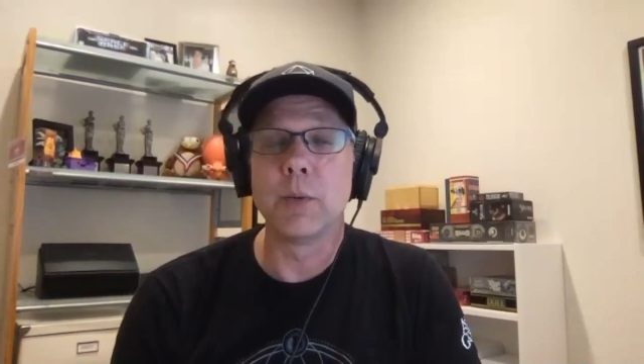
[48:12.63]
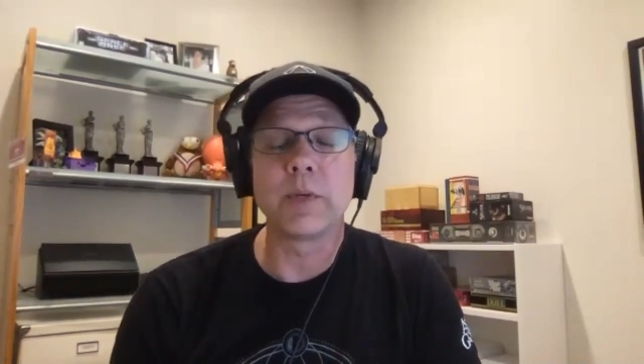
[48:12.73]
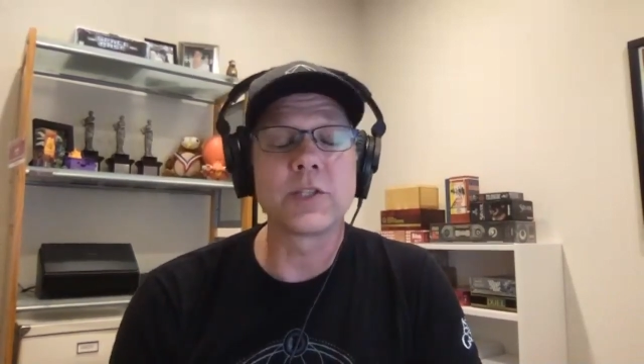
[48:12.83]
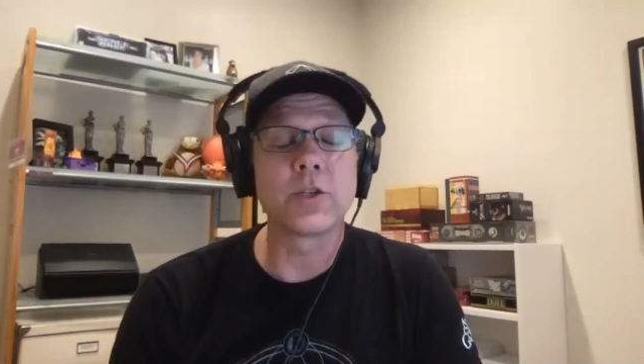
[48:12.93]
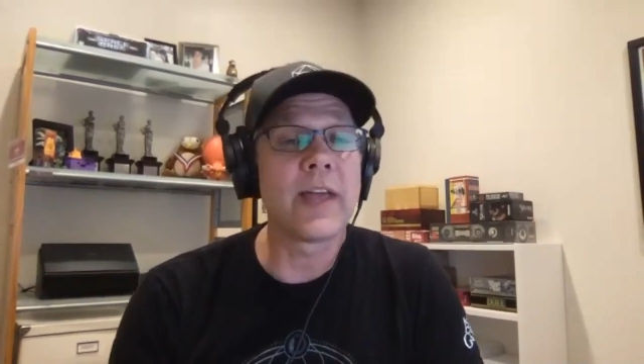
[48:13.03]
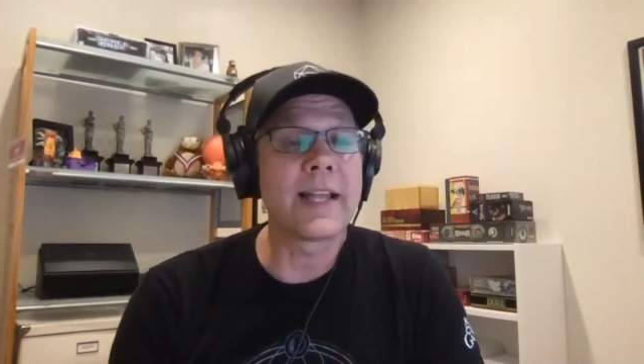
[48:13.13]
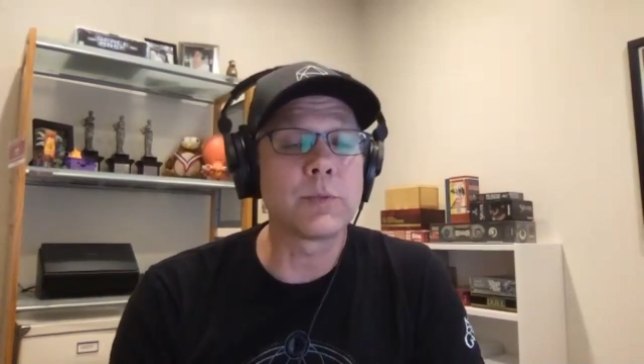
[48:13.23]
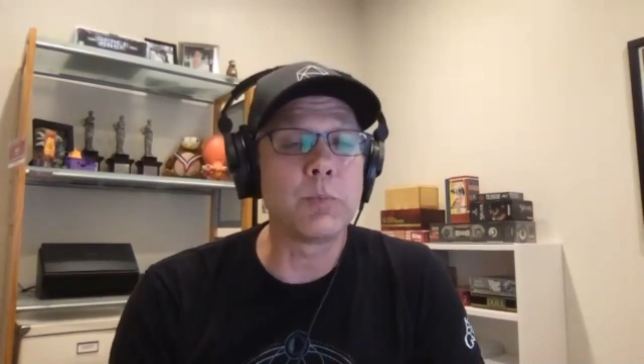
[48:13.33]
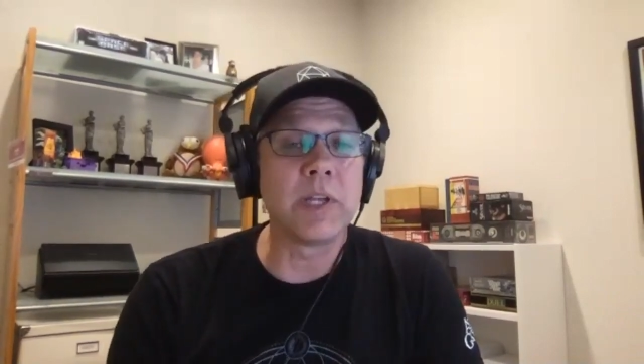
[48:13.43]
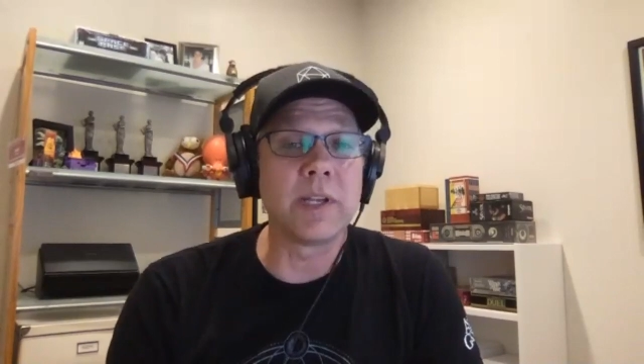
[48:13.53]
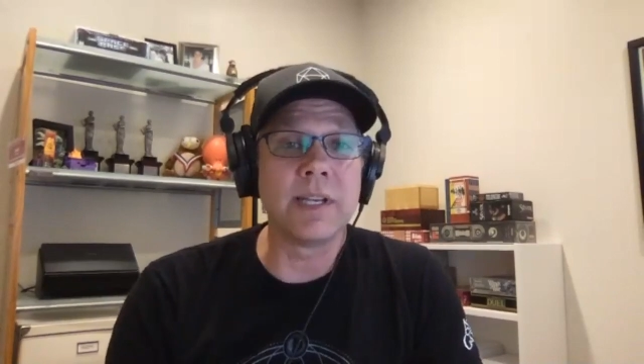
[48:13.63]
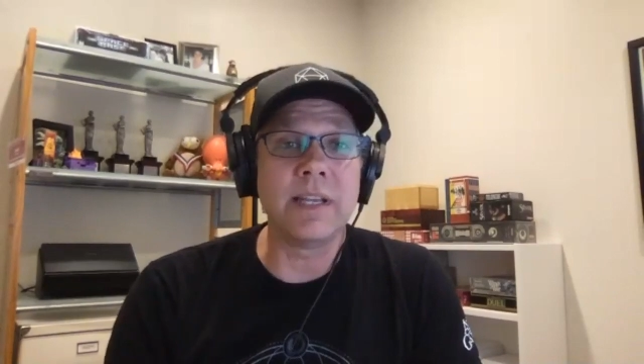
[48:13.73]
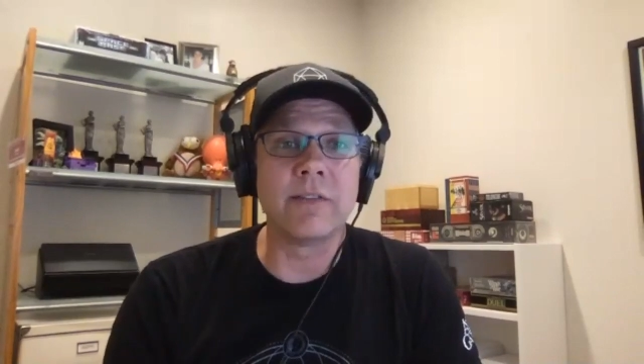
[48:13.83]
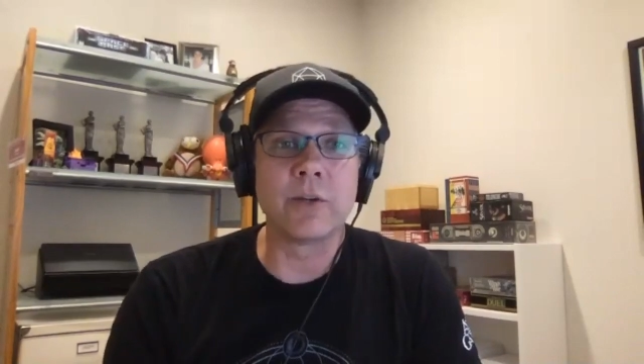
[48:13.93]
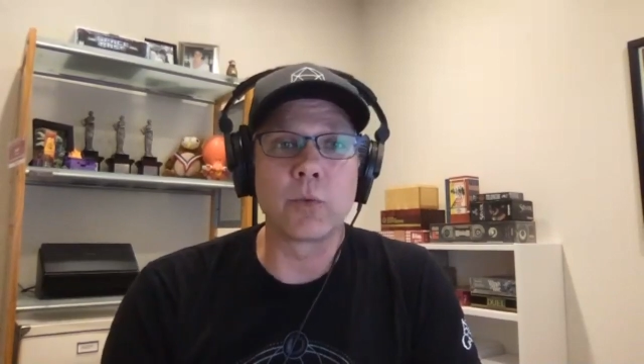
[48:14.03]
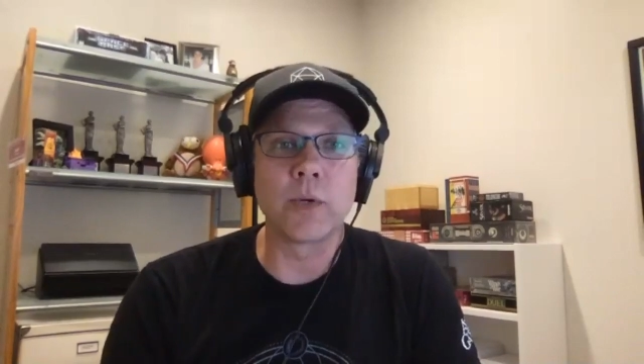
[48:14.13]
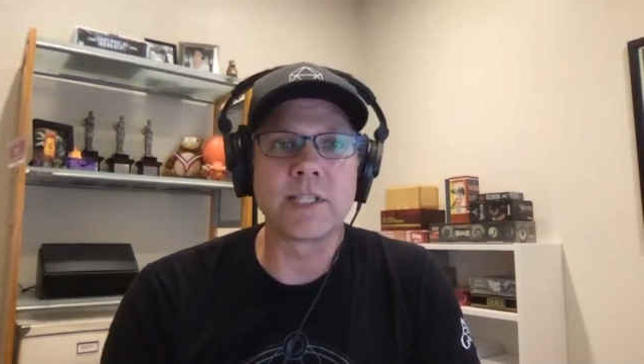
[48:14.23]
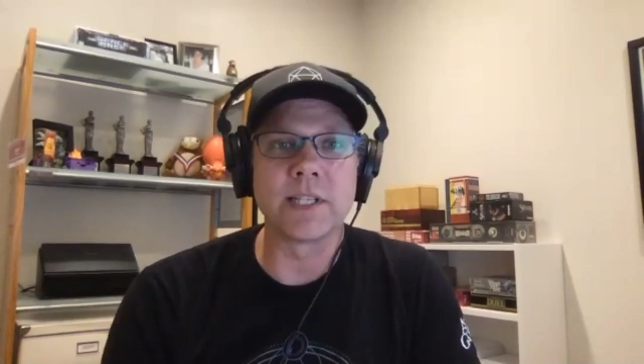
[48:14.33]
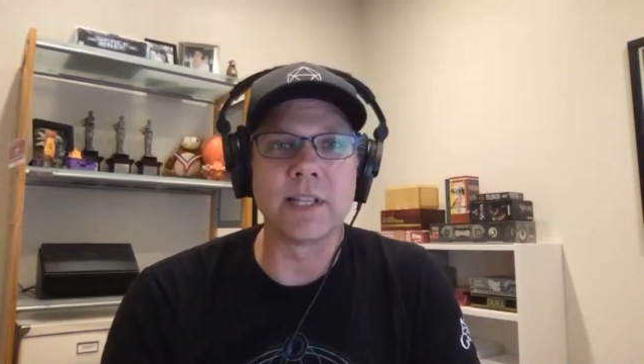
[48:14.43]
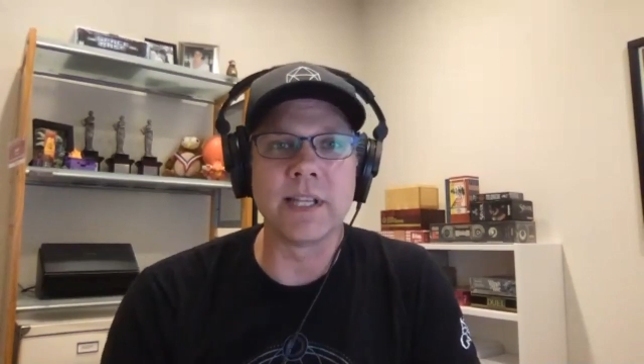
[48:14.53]
But so that's been even
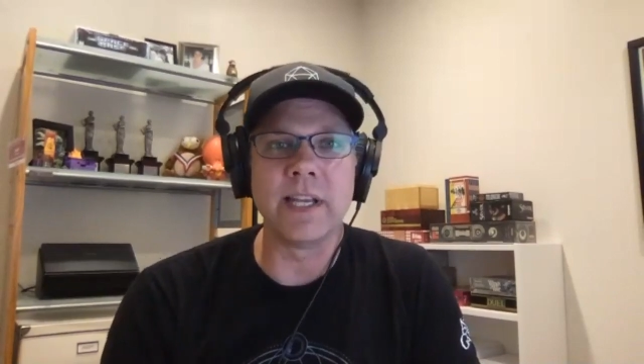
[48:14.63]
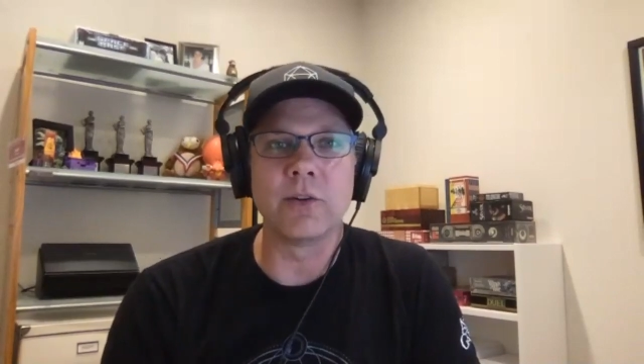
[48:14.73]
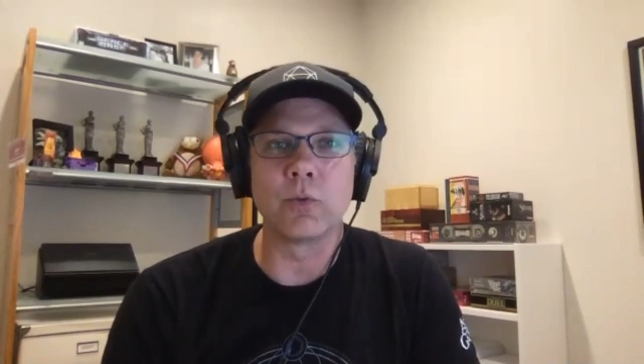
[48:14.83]
recently